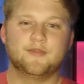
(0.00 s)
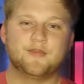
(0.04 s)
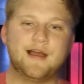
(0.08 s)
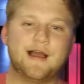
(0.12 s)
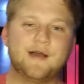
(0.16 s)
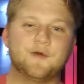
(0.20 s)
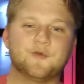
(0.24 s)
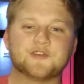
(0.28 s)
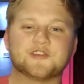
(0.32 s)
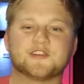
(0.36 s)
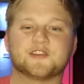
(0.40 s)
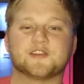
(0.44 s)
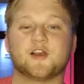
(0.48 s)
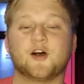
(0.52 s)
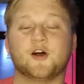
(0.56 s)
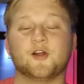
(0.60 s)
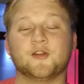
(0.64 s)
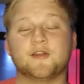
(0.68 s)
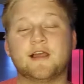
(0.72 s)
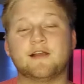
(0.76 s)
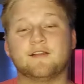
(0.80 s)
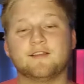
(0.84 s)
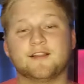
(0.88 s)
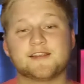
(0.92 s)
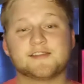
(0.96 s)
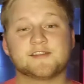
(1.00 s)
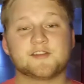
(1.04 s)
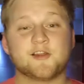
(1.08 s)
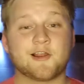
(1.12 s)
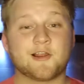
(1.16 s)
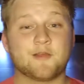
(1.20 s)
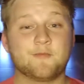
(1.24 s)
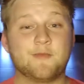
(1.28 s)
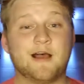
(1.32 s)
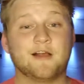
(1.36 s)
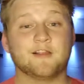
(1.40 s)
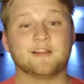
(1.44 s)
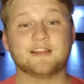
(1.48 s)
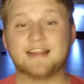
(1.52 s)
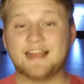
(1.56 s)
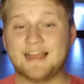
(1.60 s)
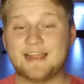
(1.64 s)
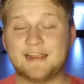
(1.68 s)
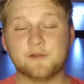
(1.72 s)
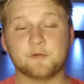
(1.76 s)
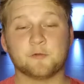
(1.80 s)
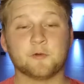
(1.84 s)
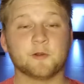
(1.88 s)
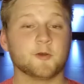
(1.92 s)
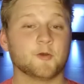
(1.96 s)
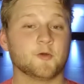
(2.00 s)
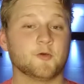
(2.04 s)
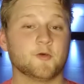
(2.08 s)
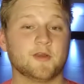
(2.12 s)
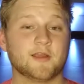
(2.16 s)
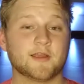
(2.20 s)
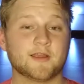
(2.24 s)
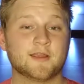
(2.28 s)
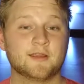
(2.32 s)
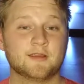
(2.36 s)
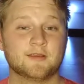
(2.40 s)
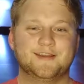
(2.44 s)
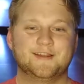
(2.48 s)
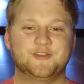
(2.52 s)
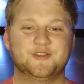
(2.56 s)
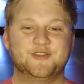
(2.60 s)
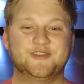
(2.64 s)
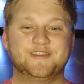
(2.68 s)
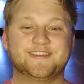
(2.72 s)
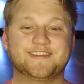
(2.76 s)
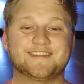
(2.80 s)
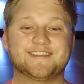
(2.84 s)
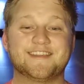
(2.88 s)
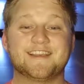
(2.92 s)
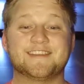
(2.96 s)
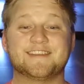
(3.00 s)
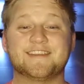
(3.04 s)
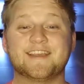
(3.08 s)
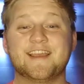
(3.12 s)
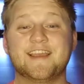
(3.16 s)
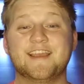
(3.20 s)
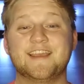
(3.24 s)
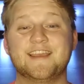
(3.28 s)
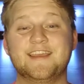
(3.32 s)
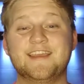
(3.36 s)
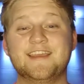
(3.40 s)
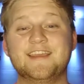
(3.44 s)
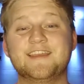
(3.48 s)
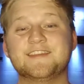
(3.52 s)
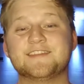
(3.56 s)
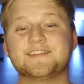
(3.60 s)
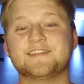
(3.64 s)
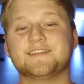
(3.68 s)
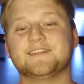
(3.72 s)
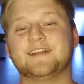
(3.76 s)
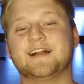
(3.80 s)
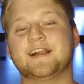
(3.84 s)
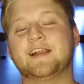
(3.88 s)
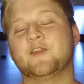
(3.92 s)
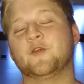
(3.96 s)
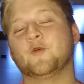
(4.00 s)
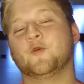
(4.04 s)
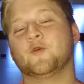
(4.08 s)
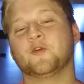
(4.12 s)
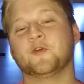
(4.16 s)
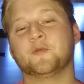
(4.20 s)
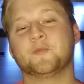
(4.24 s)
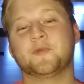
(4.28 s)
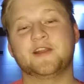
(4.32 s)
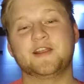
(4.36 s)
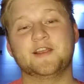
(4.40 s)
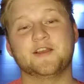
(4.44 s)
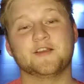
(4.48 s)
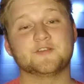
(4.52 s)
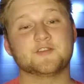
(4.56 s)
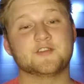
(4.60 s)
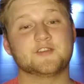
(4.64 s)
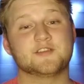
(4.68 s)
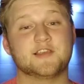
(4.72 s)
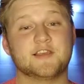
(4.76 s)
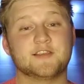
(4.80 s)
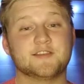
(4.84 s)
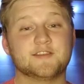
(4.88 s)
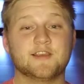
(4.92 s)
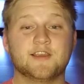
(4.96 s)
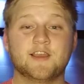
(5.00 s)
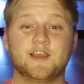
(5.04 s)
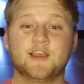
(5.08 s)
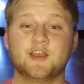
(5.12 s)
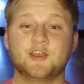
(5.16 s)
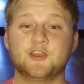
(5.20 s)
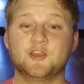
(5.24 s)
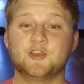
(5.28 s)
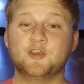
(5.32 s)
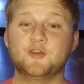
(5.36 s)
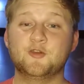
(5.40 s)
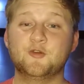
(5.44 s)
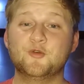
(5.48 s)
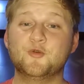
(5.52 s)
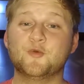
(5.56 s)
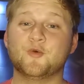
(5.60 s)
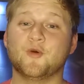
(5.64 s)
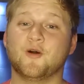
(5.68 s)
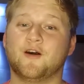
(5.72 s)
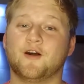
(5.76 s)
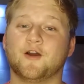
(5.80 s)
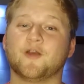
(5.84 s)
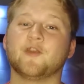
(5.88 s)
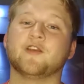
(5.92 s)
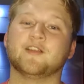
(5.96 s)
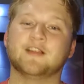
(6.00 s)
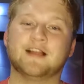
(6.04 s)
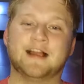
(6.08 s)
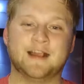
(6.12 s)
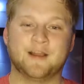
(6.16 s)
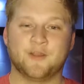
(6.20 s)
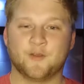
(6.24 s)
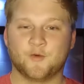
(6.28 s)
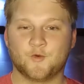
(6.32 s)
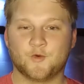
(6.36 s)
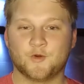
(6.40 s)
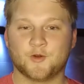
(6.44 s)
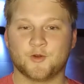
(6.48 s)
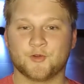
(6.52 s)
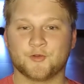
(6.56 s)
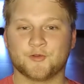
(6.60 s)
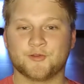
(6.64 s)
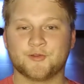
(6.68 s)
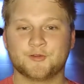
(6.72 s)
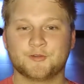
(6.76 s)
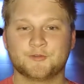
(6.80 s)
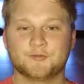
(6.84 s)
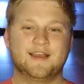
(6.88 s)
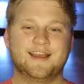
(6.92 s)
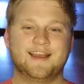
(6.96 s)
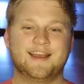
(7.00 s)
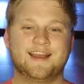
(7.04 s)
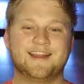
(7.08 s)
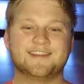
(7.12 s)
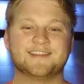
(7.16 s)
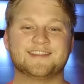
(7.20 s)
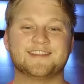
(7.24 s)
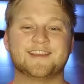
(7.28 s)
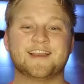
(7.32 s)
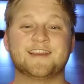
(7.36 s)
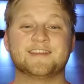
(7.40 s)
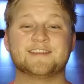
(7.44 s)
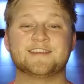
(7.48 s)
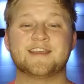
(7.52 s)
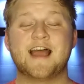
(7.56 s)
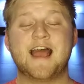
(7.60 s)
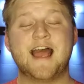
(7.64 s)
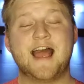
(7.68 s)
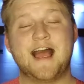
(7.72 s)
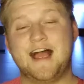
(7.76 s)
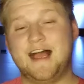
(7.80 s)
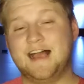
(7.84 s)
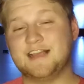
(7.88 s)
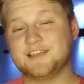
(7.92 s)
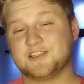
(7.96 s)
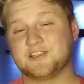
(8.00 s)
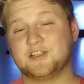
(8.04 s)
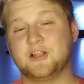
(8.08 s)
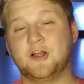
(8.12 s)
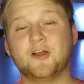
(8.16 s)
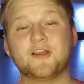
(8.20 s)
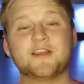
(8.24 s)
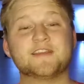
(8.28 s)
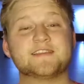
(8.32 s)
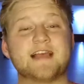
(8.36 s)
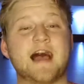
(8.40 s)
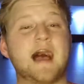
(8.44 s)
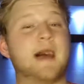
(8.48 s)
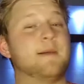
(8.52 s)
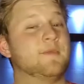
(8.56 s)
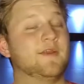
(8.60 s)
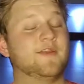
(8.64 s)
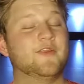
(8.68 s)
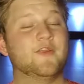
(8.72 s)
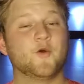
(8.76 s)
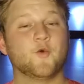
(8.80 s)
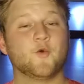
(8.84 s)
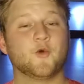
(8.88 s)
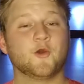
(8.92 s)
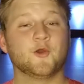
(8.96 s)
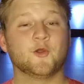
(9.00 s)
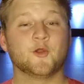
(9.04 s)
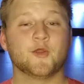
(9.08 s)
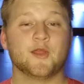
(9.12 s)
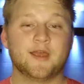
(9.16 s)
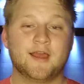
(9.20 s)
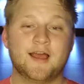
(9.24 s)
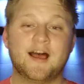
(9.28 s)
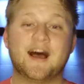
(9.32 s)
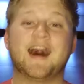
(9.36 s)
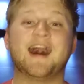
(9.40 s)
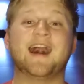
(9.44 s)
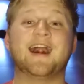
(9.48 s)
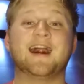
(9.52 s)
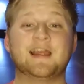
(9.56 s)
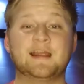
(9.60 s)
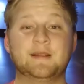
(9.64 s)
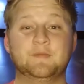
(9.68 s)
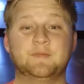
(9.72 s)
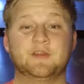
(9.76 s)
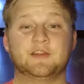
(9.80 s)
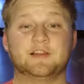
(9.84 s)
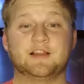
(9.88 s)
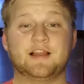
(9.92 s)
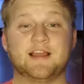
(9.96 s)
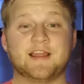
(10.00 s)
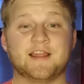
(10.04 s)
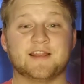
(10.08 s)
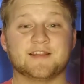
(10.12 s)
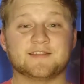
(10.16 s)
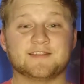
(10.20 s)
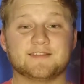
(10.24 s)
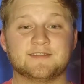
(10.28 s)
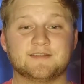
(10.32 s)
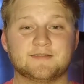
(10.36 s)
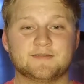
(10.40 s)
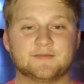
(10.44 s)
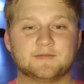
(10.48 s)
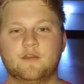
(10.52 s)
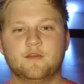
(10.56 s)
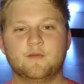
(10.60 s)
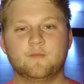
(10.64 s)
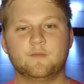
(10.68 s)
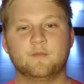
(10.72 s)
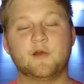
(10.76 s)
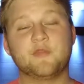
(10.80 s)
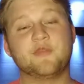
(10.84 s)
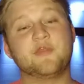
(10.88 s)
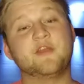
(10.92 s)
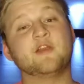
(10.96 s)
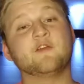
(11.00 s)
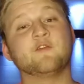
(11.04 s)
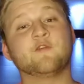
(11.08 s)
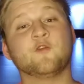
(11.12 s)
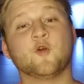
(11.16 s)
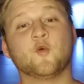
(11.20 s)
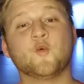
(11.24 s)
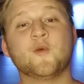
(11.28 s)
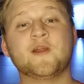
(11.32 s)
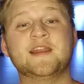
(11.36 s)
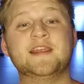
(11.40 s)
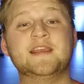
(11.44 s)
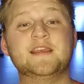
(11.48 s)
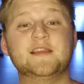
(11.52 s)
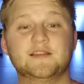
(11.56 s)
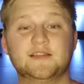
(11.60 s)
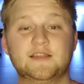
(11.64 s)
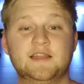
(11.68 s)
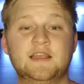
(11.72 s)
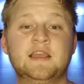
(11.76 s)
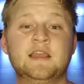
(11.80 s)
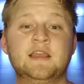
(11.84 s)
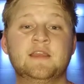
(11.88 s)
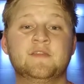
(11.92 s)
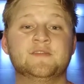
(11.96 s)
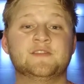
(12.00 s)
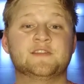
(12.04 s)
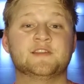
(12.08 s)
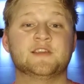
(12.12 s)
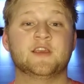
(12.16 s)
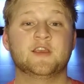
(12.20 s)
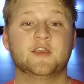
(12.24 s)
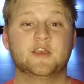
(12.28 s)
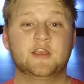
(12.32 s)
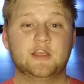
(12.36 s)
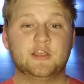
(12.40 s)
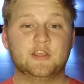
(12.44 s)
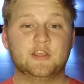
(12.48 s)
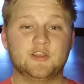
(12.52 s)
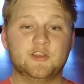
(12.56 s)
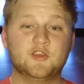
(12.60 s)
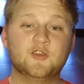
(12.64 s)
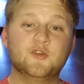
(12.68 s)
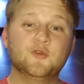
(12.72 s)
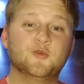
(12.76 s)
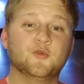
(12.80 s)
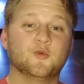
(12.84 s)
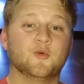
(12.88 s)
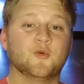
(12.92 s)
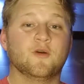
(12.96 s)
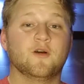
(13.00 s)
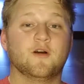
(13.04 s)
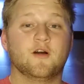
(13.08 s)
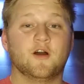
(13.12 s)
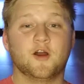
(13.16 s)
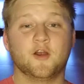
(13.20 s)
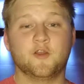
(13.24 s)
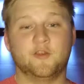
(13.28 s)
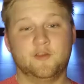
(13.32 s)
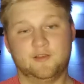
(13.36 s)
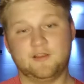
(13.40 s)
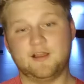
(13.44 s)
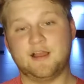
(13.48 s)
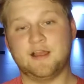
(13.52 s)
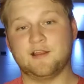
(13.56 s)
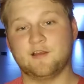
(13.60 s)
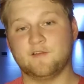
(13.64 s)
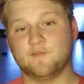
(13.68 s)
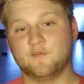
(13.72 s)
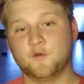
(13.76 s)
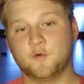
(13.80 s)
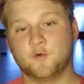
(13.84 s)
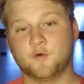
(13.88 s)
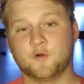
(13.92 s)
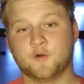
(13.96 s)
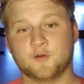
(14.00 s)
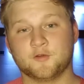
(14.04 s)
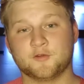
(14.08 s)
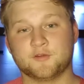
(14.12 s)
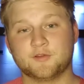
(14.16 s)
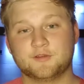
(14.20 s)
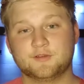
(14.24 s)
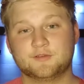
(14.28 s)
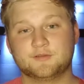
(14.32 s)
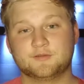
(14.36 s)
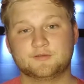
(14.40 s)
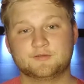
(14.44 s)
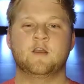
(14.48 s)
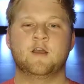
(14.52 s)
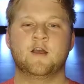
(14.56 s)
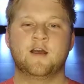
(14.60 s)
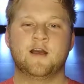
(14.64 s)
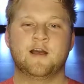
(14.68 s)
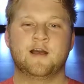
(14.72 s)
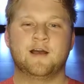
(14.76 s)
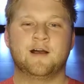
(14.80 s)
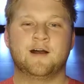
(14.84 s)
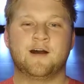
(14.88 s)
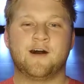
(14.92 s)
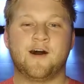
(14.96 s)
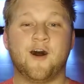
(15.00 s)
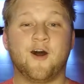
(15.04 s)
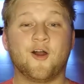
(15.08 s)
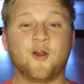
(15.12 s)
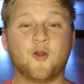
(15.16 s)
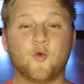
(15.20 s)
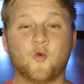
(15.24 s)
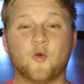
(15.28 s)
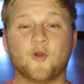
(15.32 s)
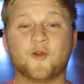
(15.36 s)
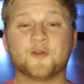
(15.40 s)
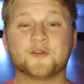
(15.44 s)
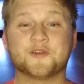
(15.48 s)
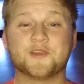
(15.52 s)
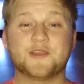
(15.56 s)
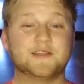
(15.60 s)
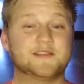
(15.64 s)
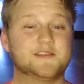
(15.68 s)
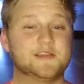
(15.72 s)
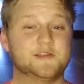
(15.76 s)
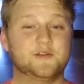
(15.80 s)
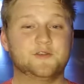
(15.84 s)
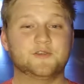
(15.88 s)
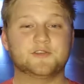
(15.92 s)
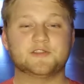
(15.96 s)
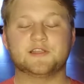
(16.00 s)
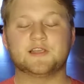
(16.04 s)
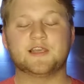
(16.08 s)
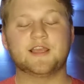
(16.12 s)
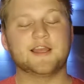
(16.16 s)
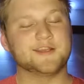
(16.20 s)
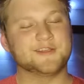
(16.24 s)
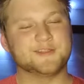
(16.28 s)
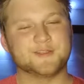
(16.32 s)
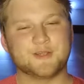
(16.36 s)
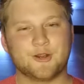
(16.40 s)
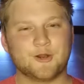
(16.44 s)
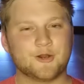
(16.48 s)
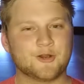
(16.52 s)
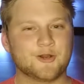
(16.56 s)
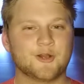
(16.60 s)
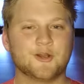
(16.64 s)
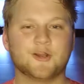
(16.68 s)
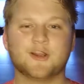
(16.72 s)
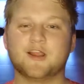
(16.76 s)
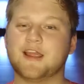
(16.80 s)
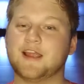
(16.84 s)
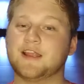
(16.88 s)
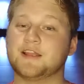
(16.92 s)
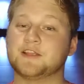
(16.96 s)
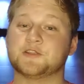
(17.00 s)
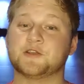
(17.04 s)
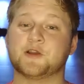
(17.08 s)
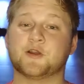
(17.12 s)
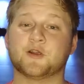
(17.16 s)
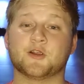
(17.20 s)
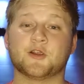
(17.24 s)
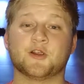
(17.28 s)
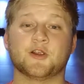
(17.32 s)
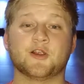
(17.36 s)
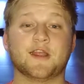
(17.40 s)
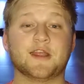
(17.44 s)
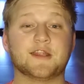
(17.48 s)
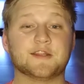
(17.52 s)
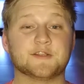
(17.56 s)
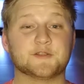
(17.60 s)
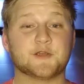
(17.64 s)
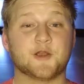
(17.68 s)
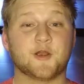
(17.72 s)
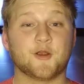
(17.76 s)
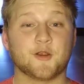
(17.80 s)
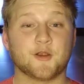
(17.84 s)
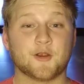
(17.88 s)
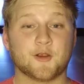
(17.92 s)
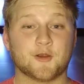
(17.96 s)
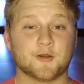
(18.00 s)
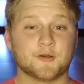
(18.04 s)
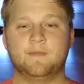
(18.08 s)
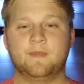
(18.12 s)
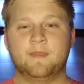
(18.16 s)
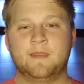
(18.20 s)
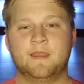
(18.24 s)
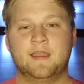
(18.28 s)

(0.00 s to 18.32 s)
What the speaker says: That was salt. Now let's talk about light real quick. Jesus says he is the light of the world, but he also says you are the light of the world, and says, as long as I'm in the world, I am the light. But therefore, when he leaves, you are the light of the world. Our world continues to get darker and darker and darker.